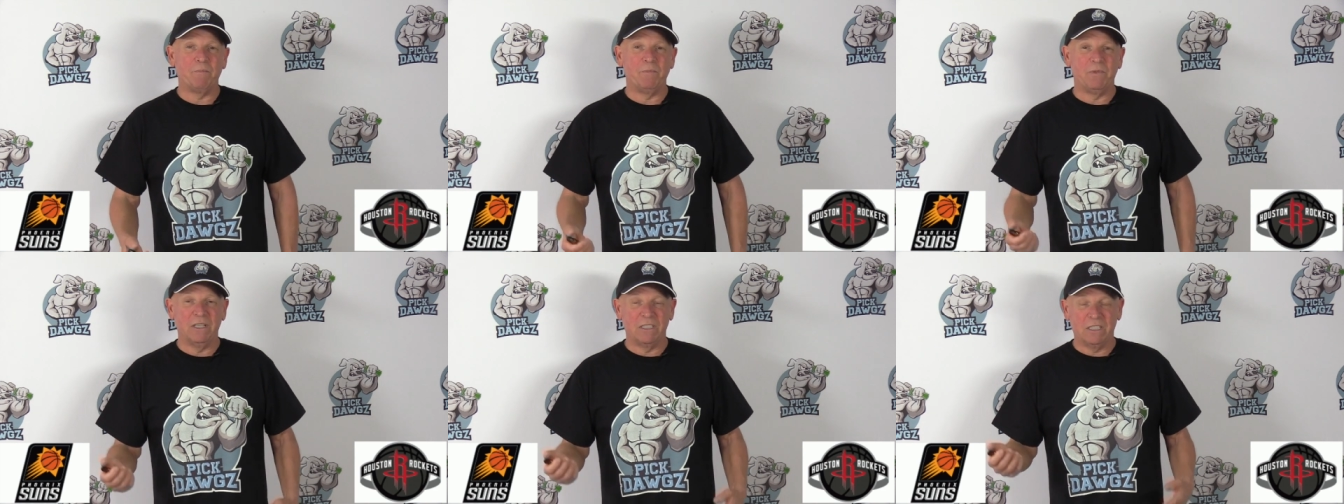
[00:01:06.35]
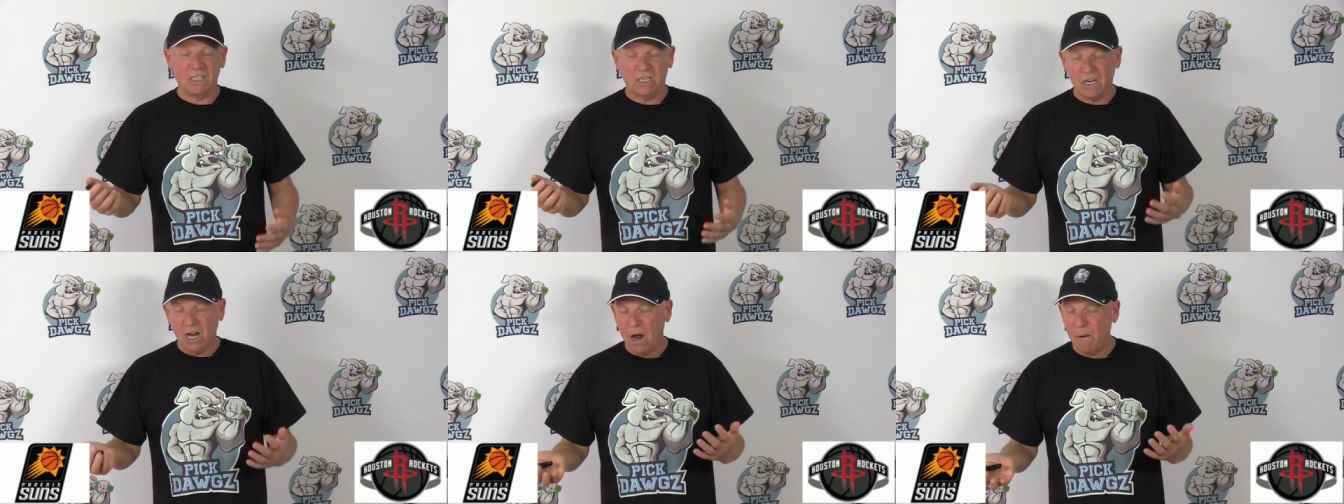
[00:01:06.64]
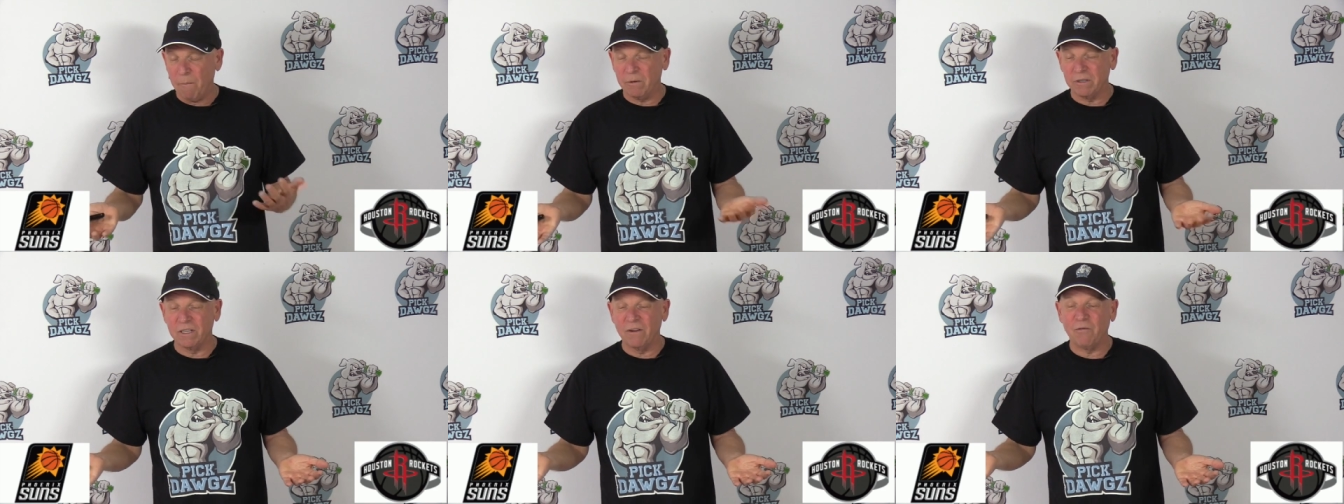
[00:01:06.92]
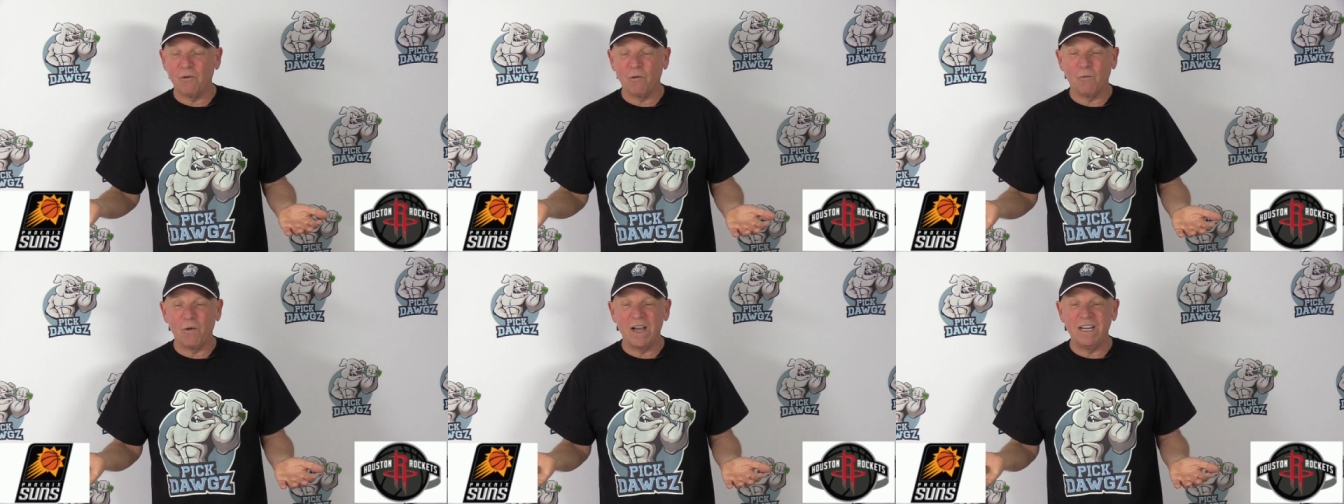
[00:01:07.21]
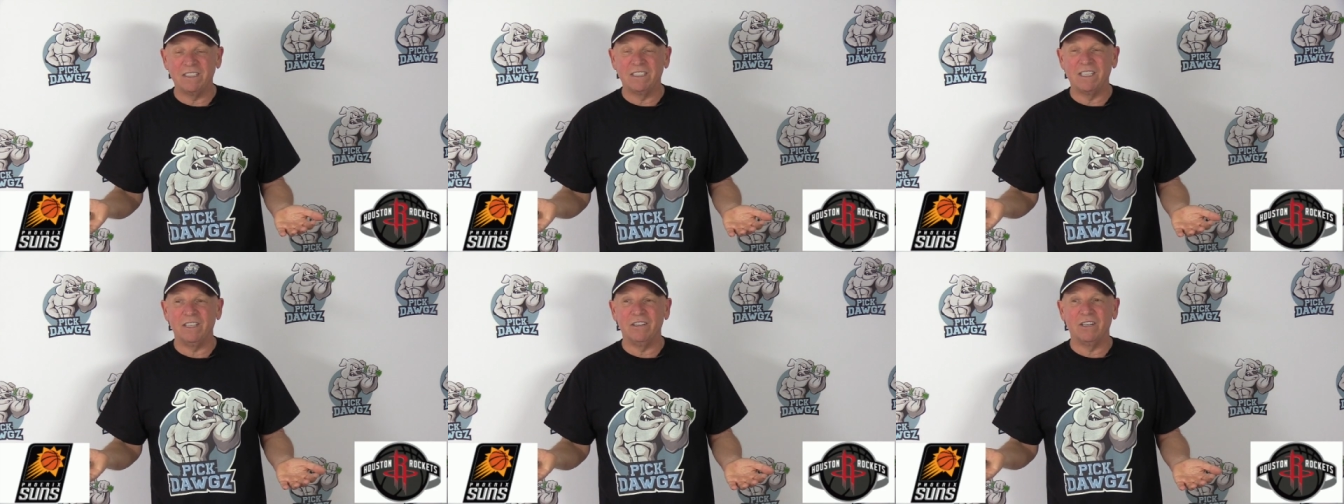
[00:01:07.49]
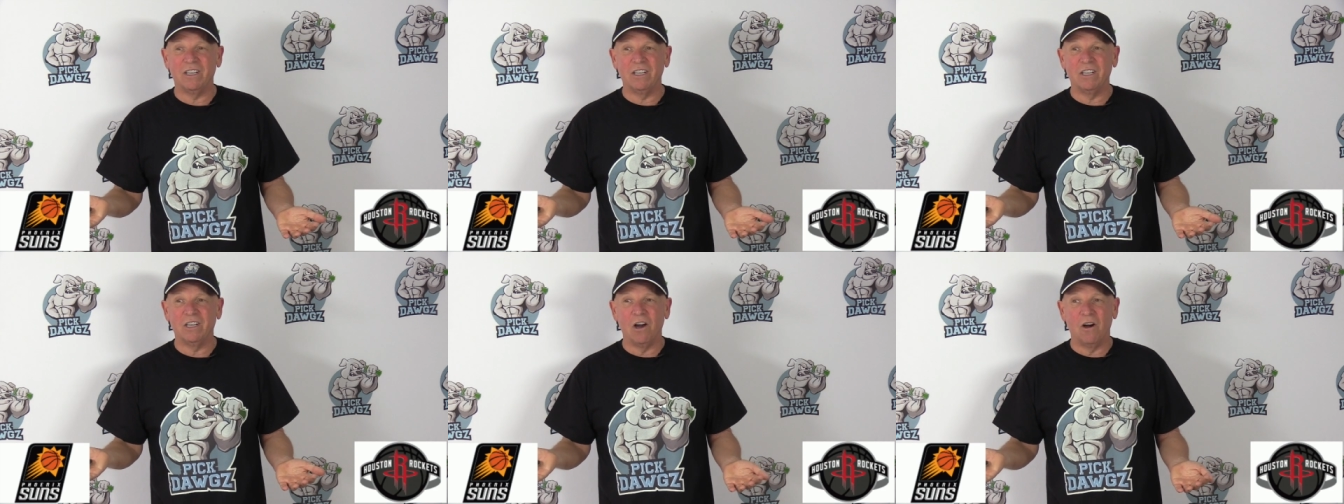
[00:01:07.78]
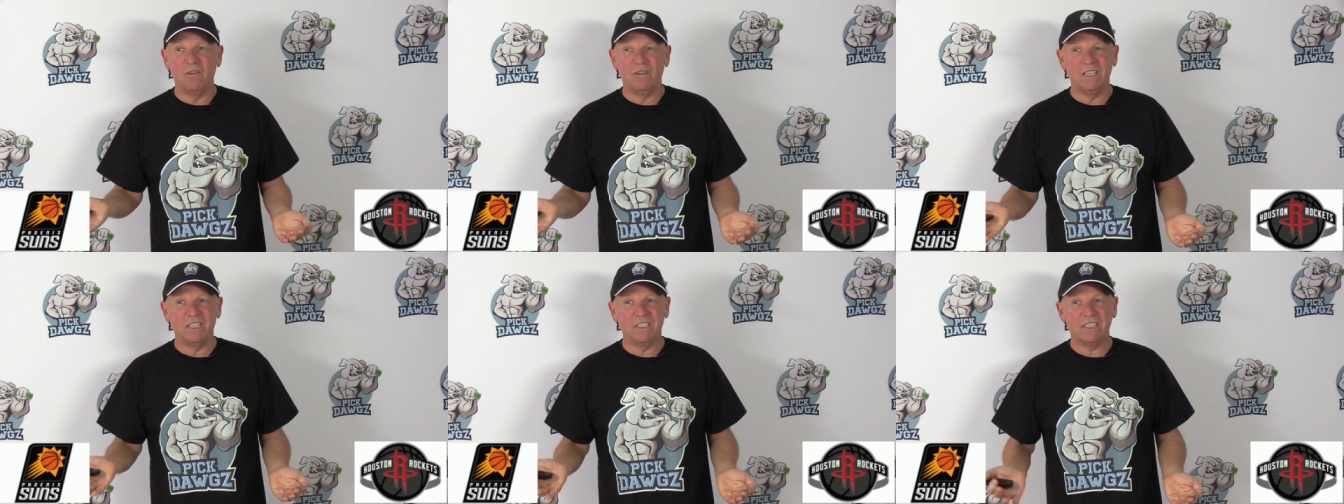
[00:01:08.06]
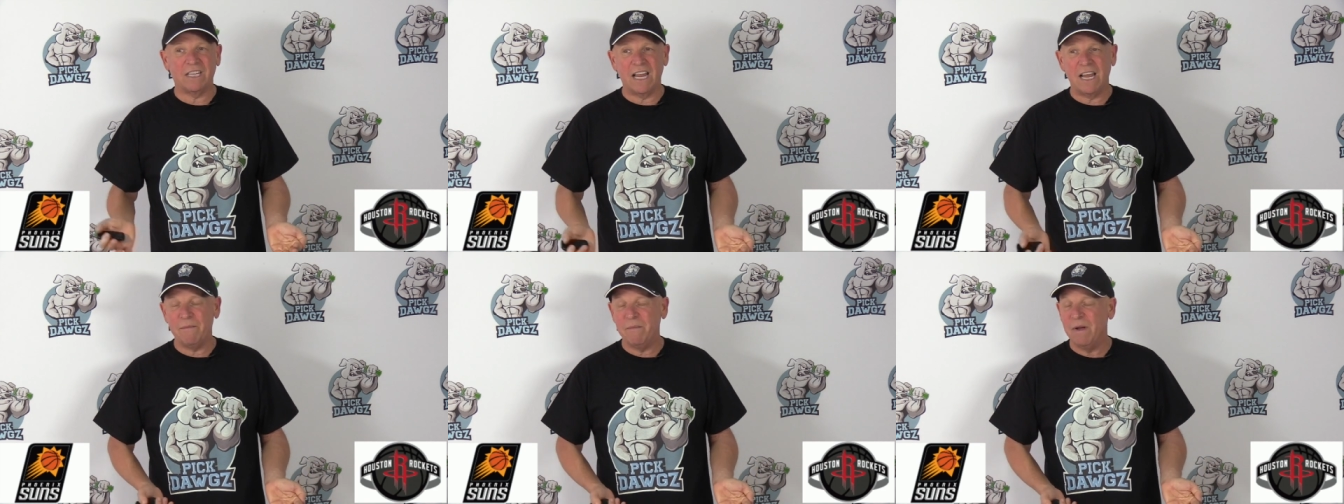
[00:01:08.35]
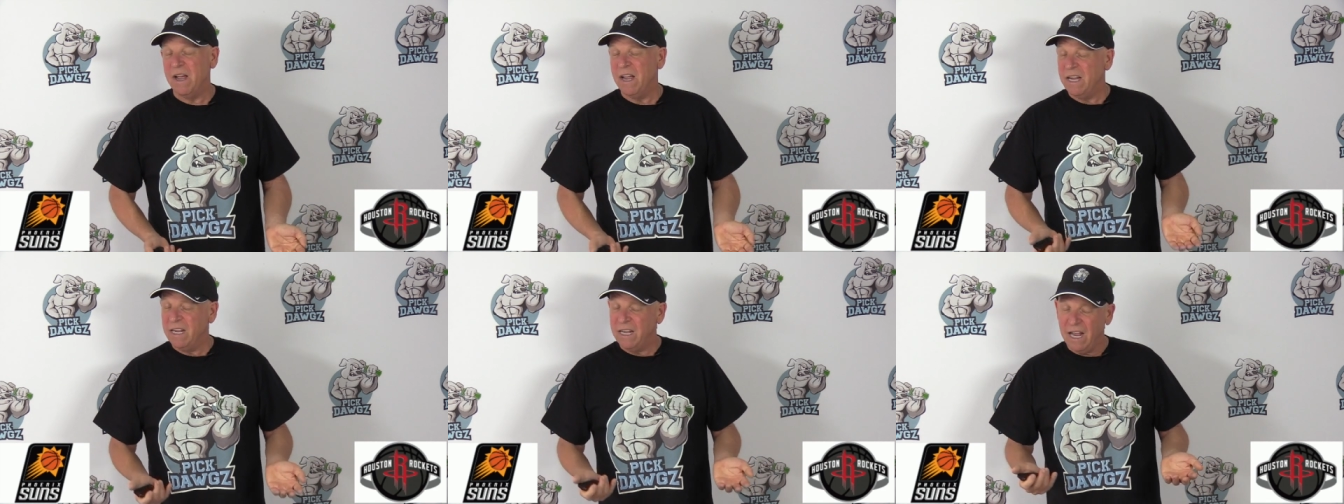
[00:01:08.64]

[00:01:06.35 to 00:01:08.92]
there's a couple different ways that you can go in this game.